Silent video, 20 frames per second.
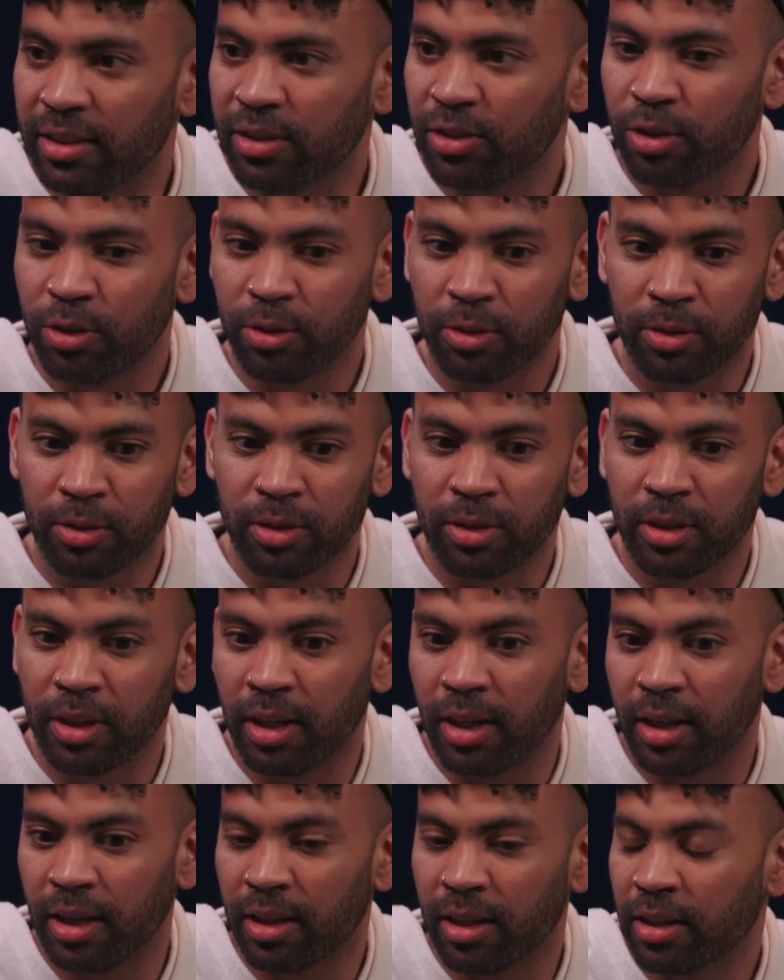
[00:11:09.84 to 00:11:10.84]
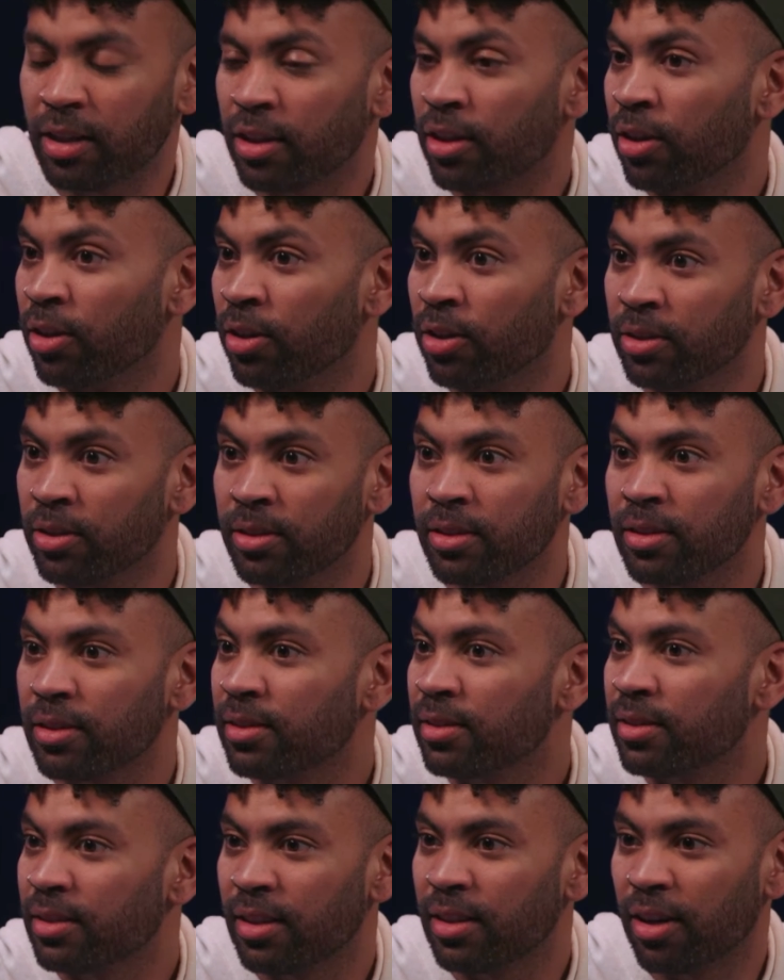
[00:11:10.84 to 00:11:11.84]
two girls
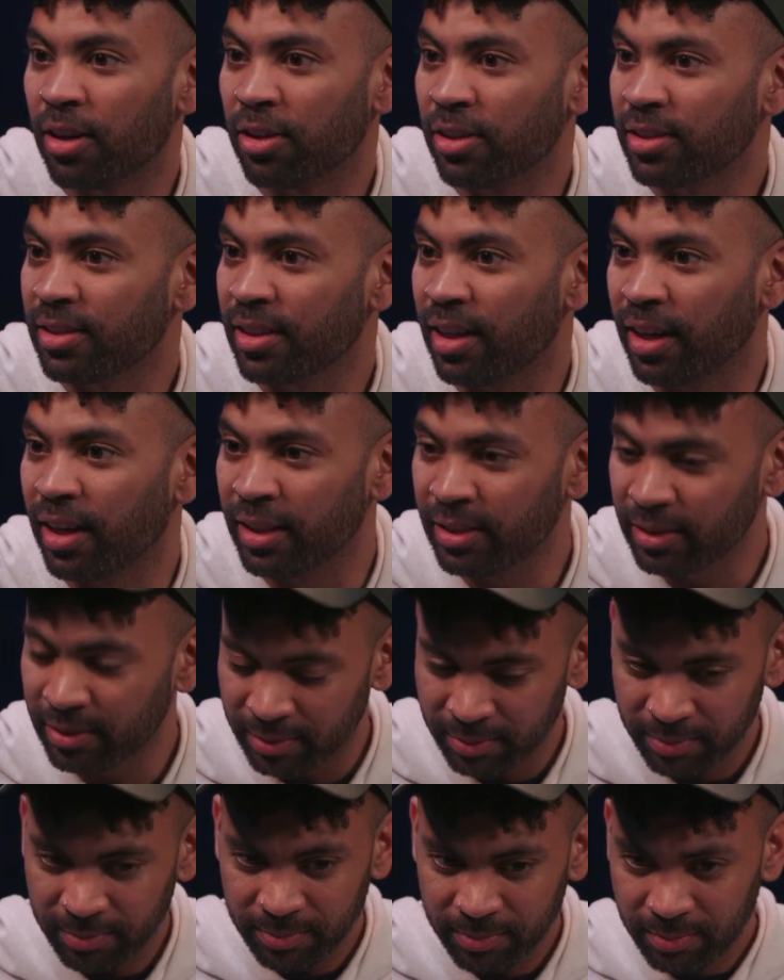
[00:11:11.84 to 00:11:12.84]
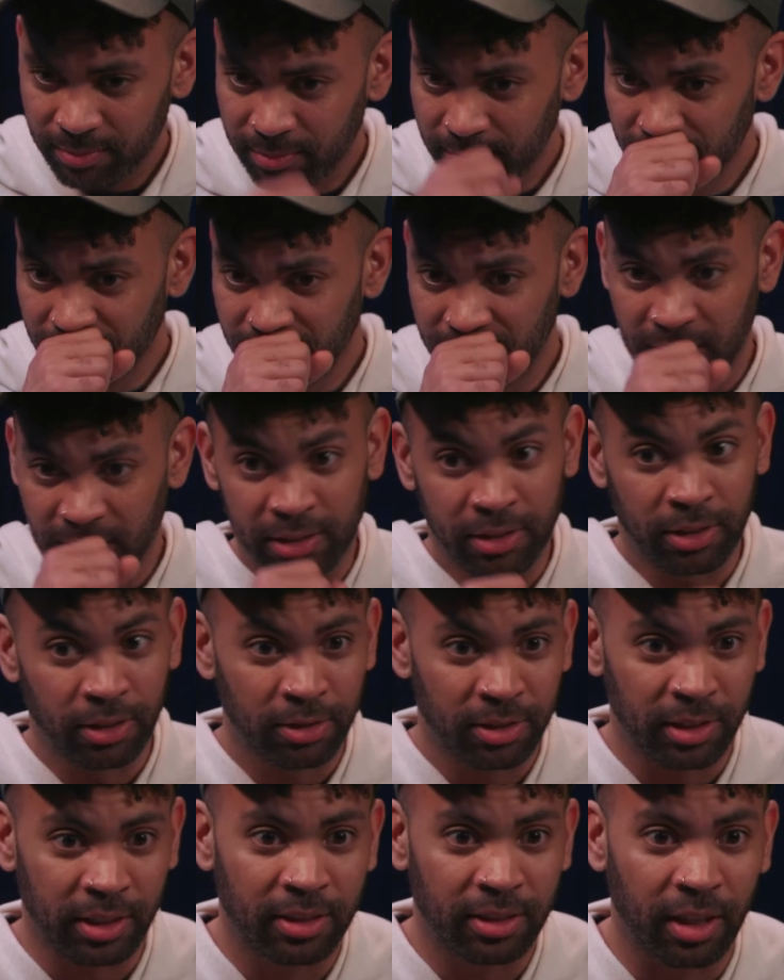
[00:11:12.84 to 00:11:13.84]
on her side. These
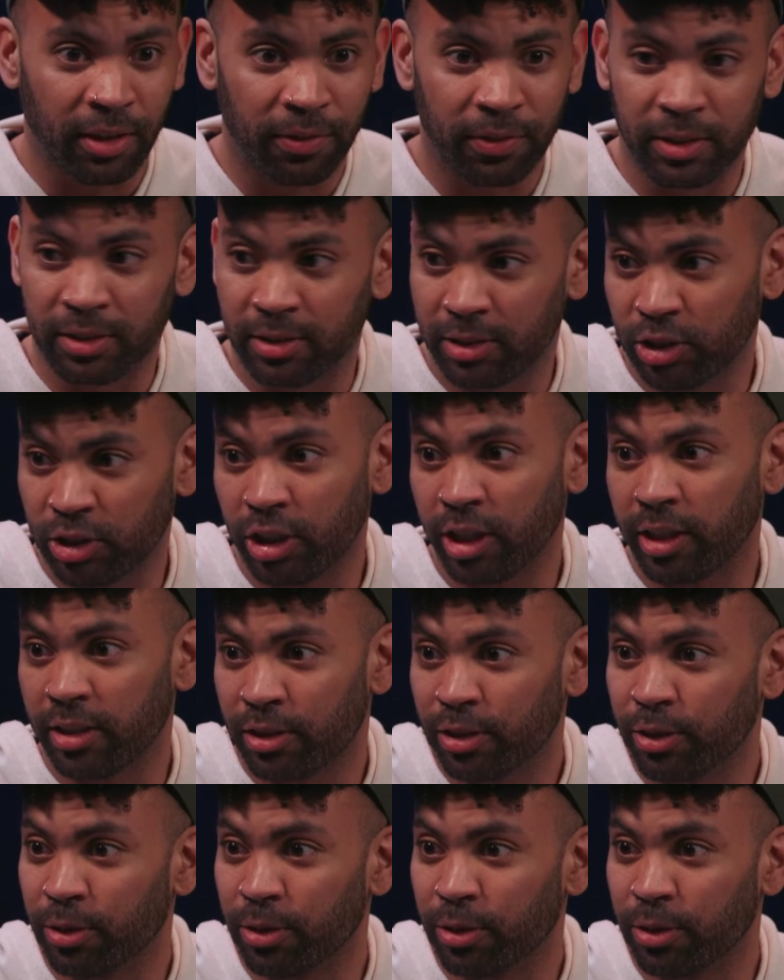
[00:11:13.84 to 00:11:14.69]
girls look tough as shit too.